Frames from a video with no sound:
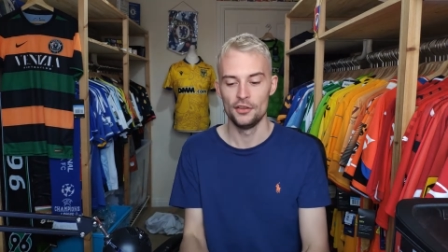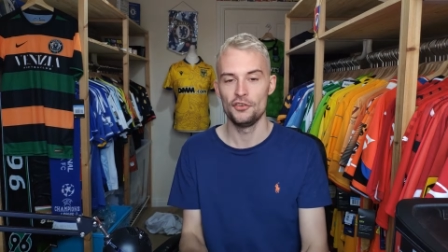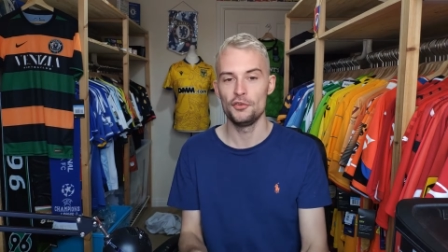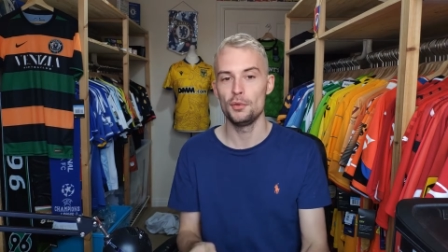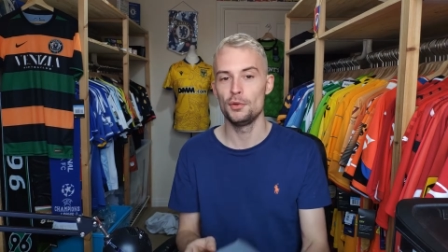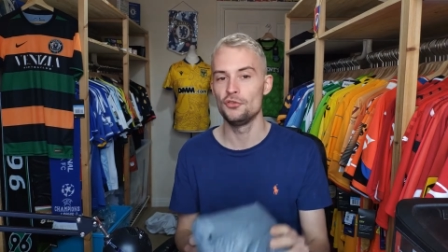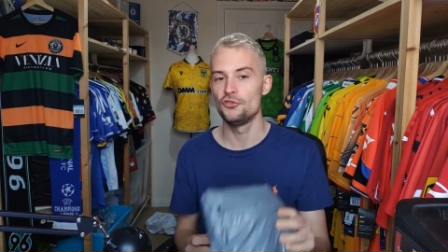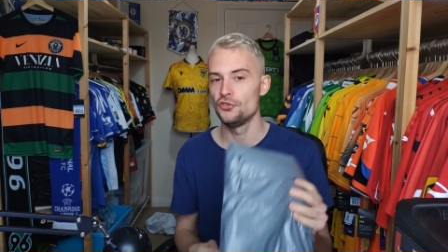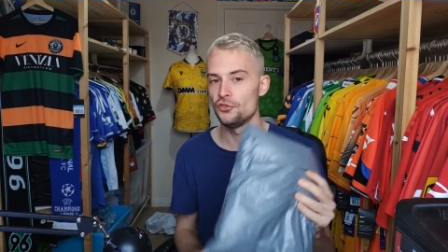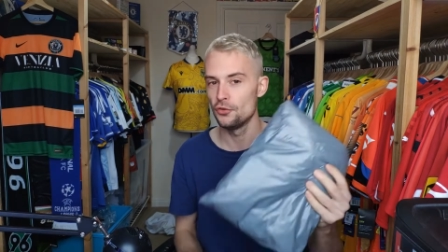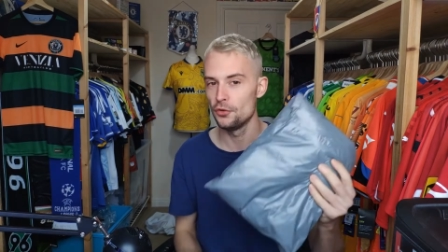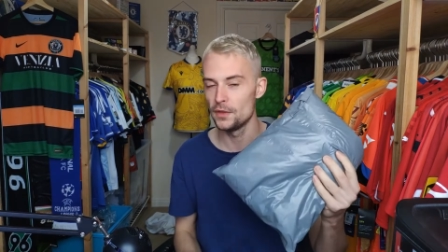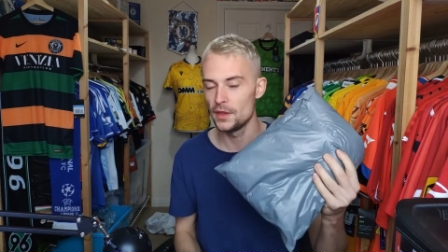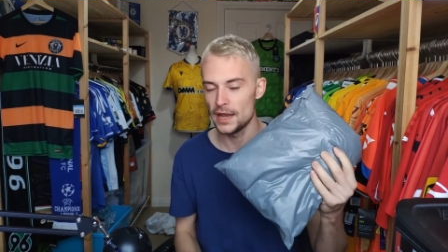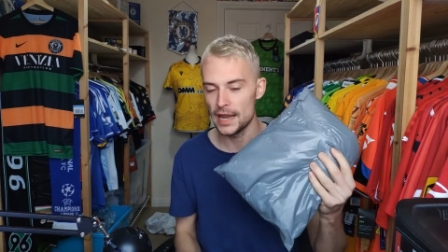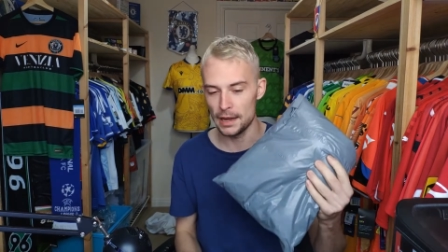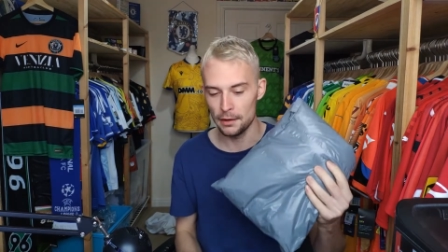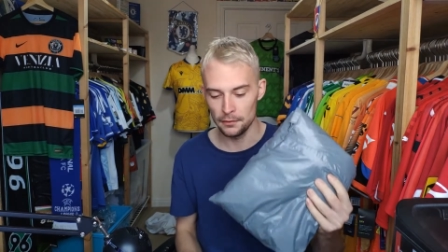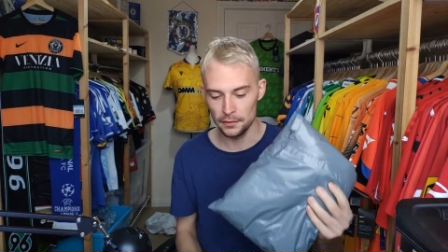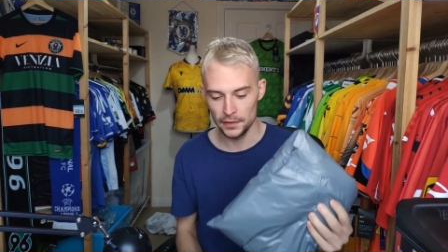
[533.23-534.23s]
to ensure that
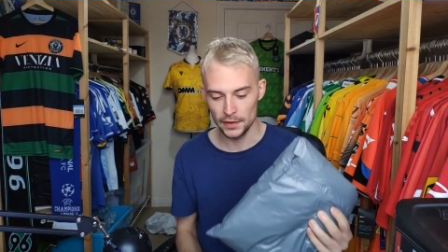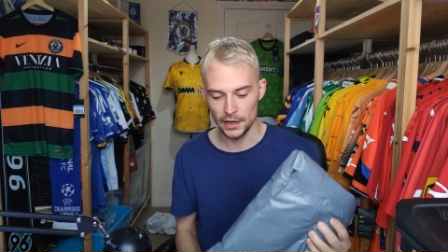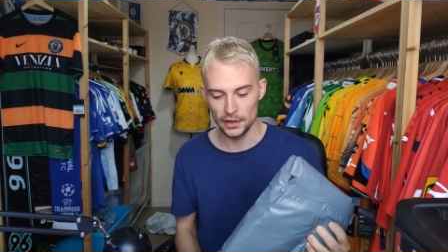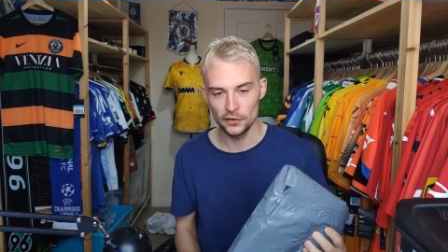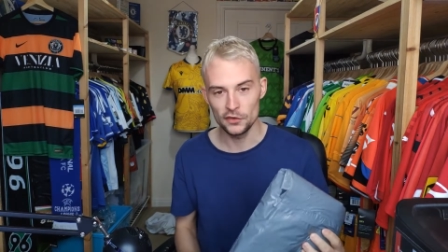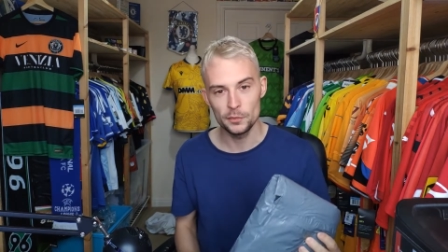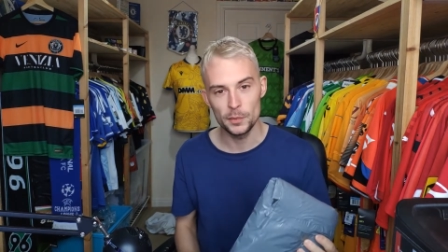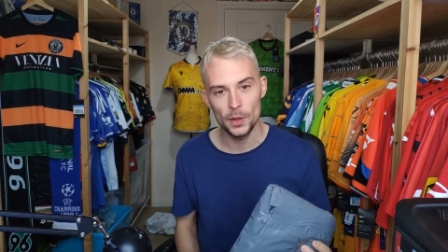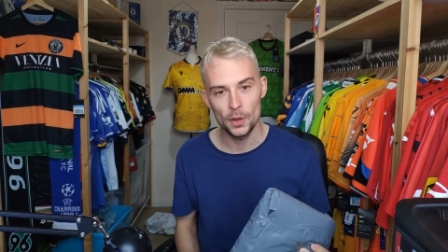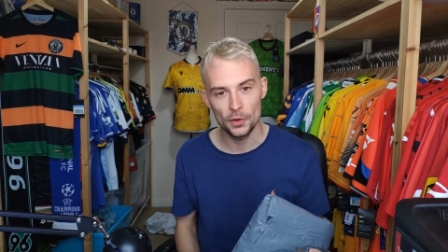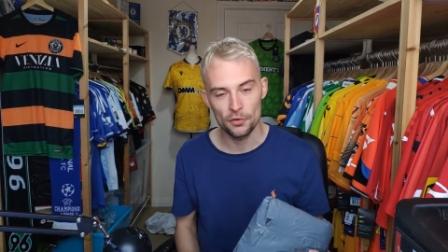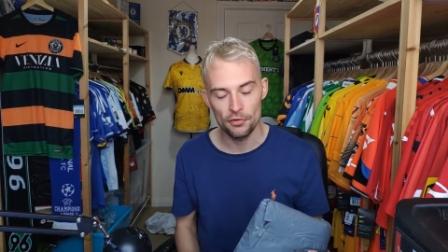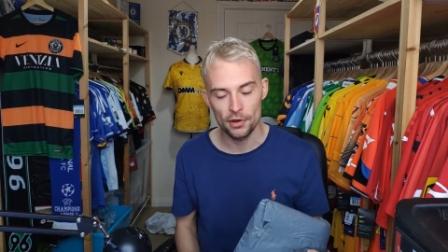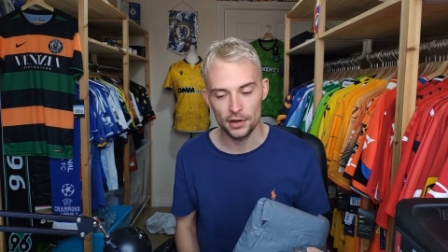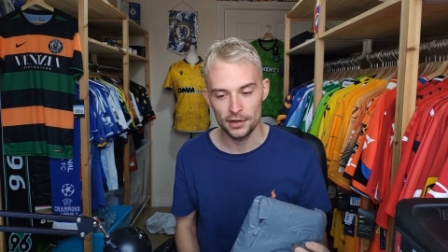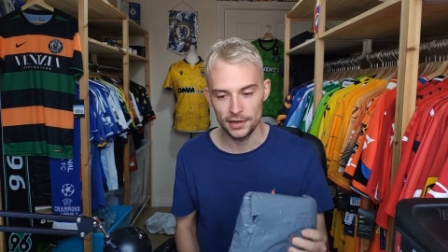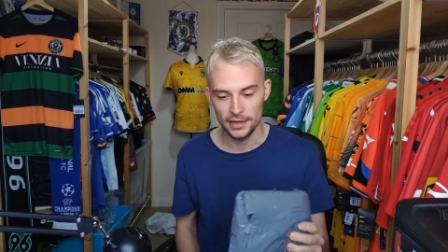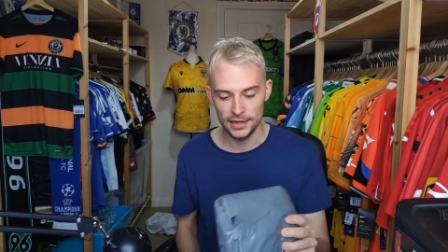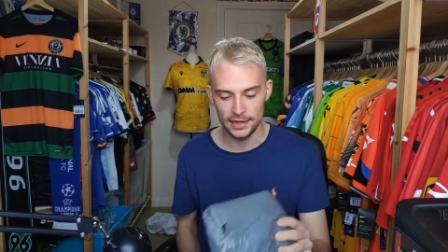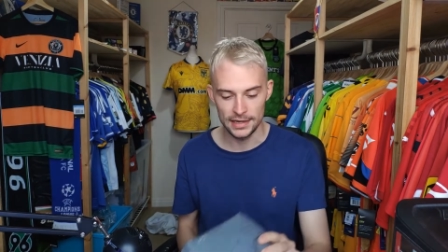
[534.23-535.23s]
everything is spelt
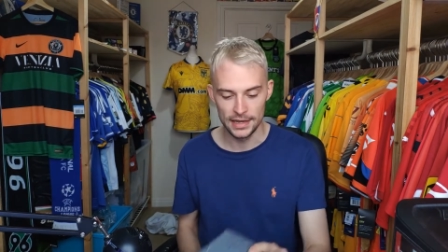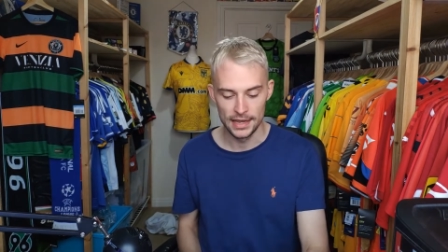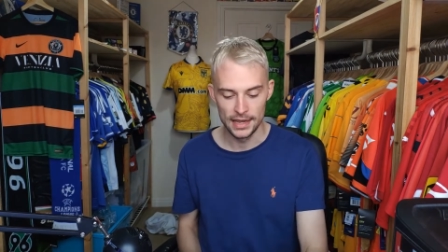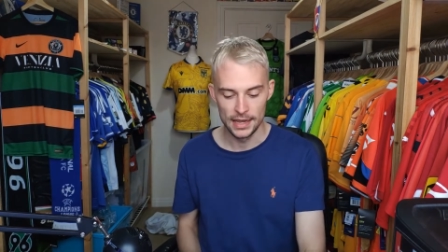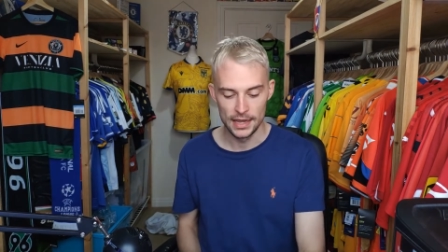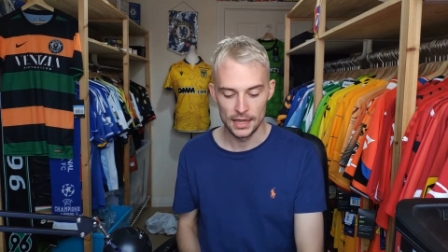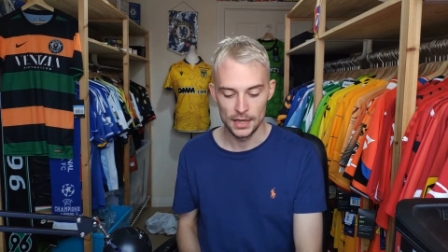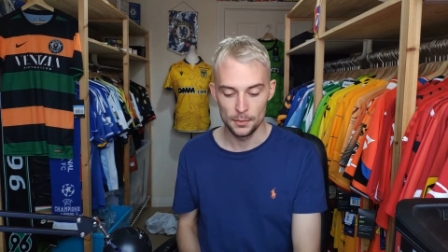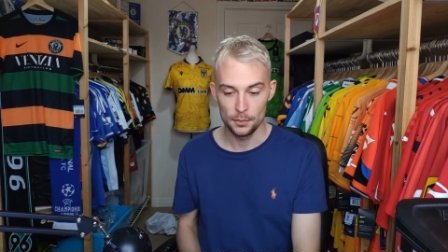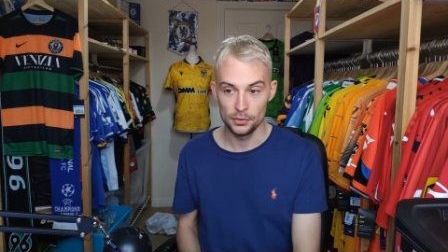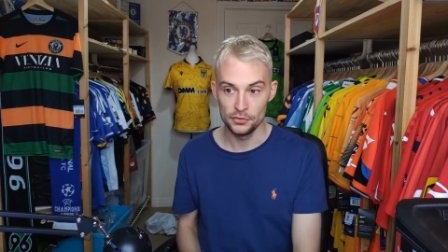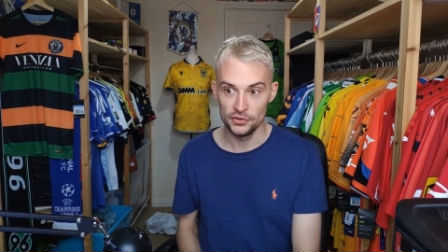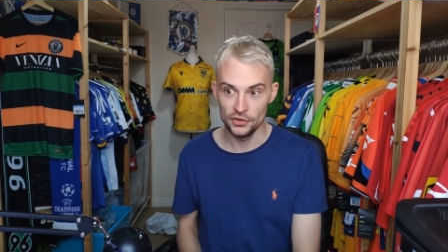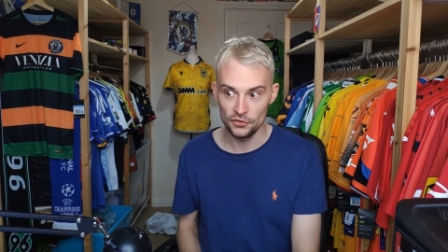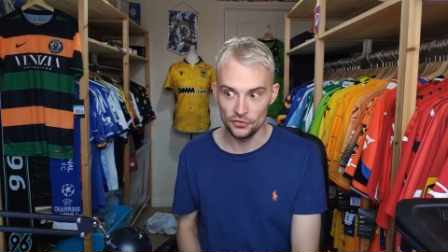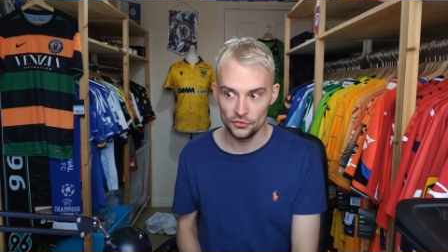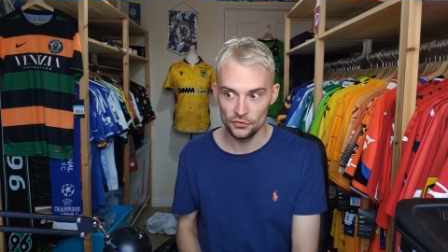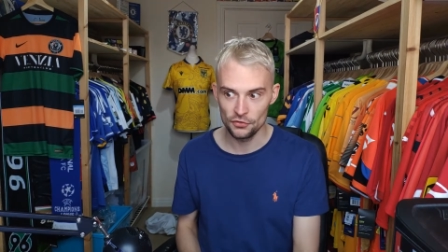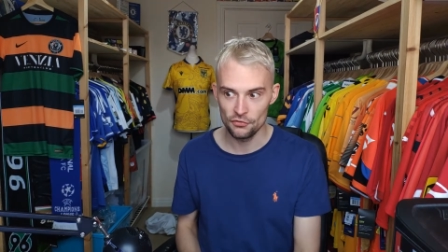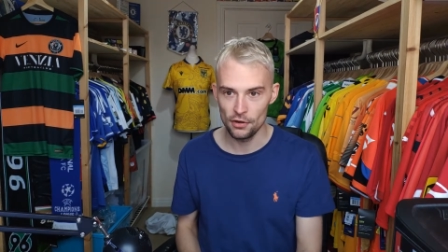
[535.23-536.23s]
correctly,
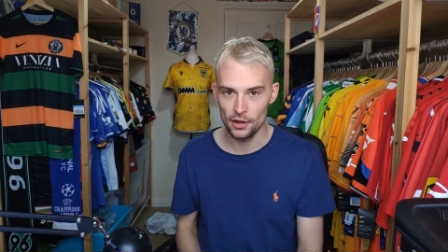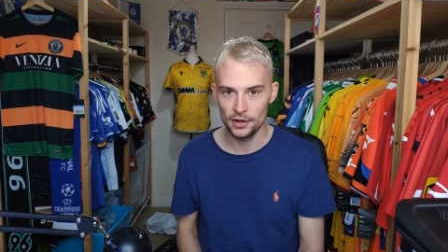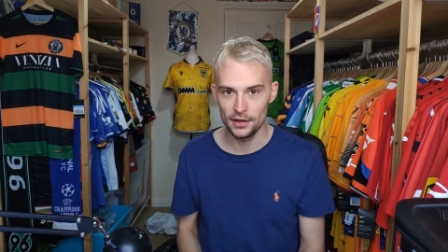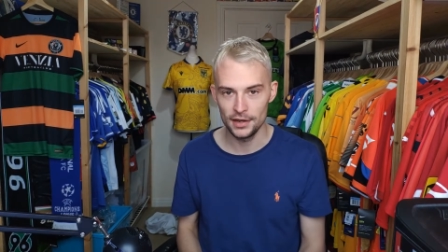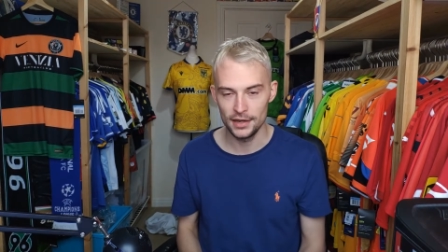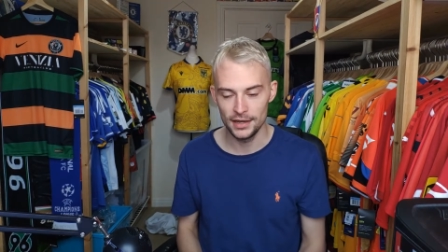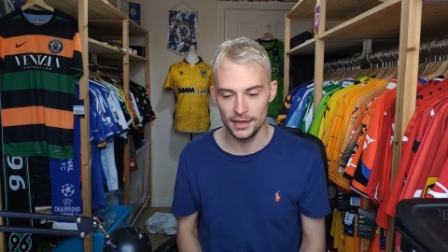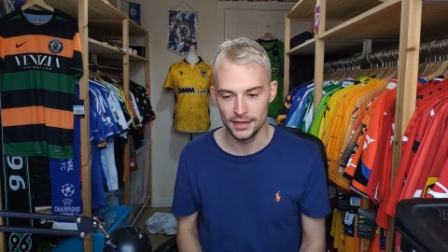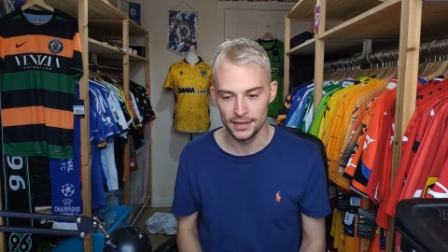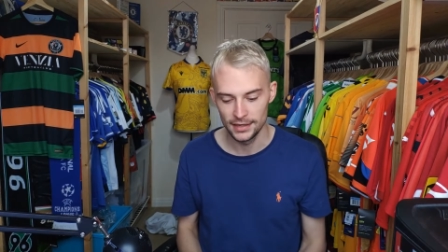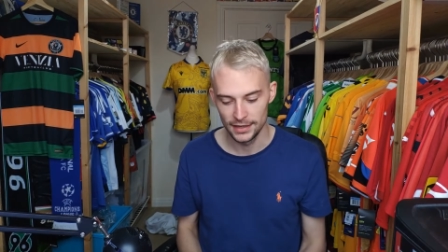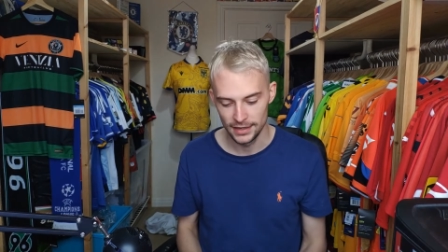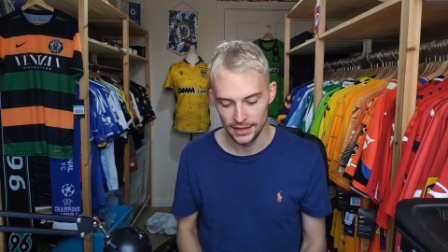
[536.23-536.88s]
positioned correctly,